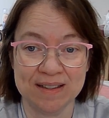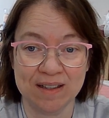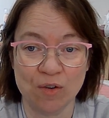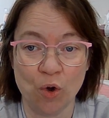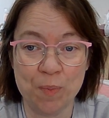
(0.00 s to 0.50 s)

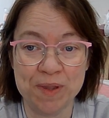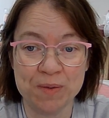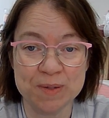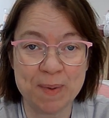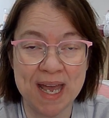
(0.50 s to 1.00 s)
opened
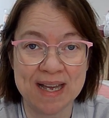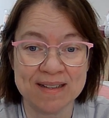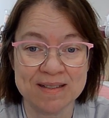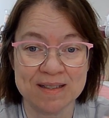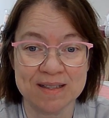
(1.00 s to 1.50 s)
those
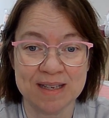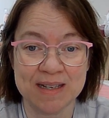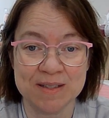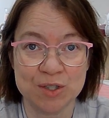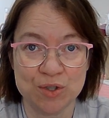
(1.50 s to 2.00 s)
packs to
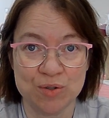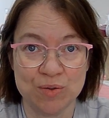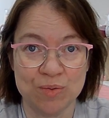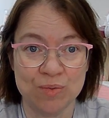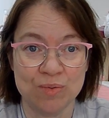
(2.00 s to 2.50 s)
send
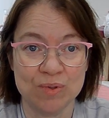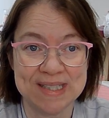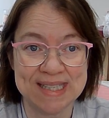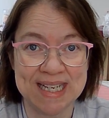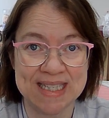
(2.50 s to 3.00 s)
to
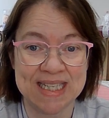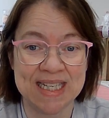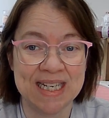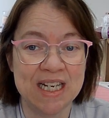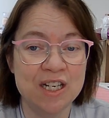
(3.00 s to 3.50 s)
Sandy
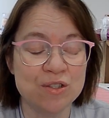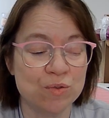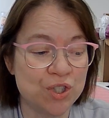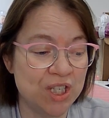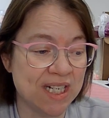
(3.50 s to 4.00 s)
so
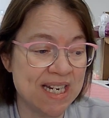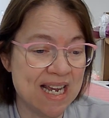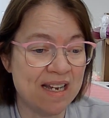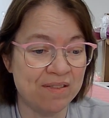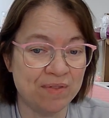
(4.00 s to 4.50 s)
she can
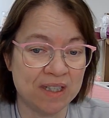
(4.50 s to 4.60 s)
have,